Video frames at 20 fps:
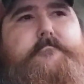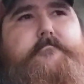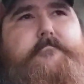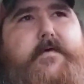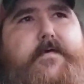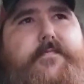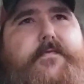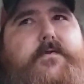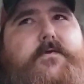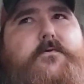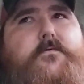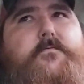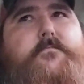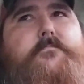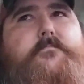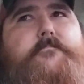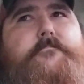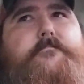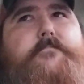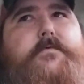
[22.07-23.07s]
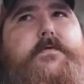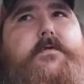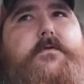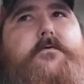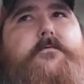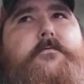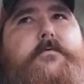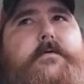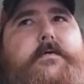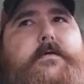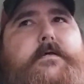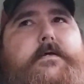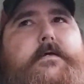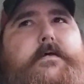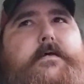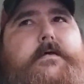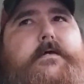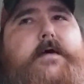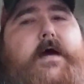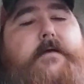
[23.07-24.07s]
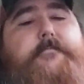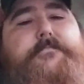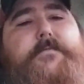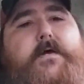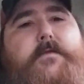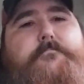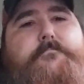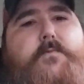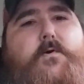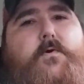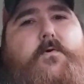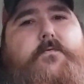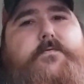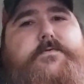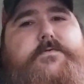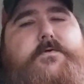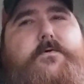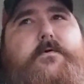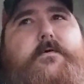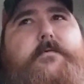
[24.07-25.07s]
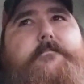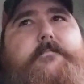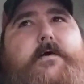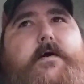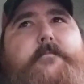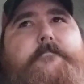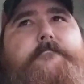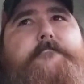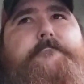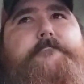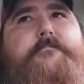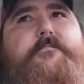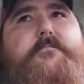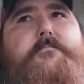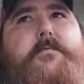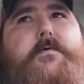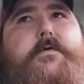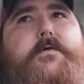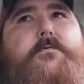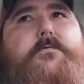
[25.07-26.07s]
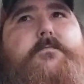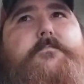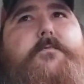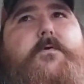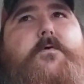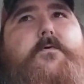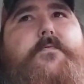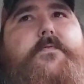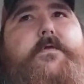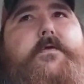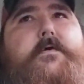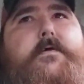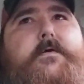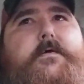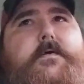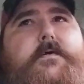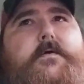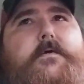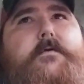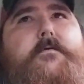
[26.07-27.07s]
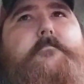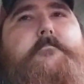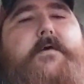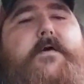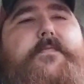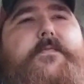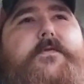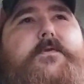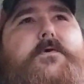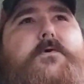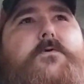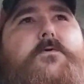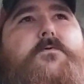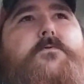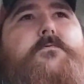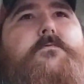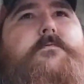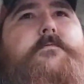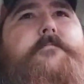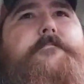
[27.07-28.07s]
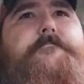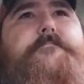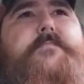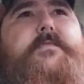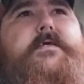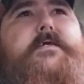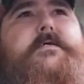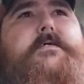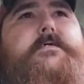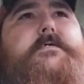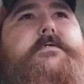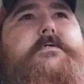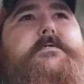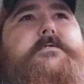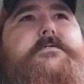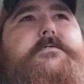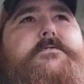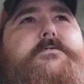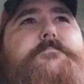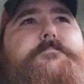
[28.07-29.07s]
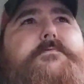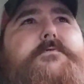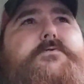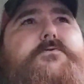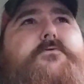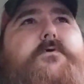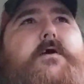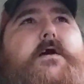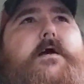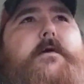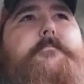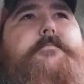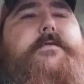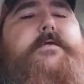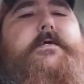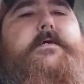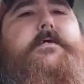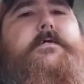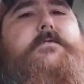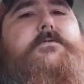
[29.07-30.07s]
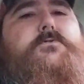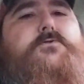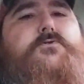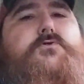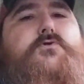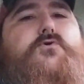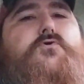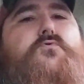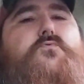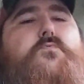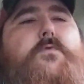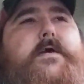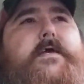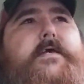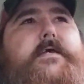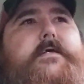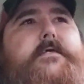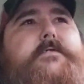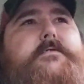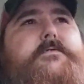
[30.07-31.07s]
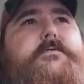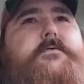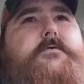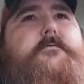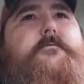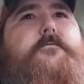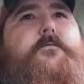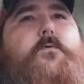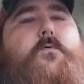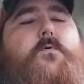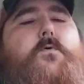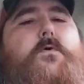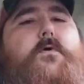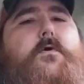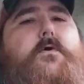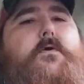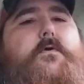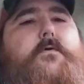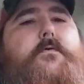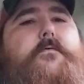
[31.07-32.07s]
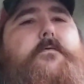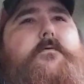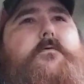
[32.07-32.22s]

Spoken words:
Methadone. You know, I've done both, so I'm familiar with both. Methadone is prescribed in two ways for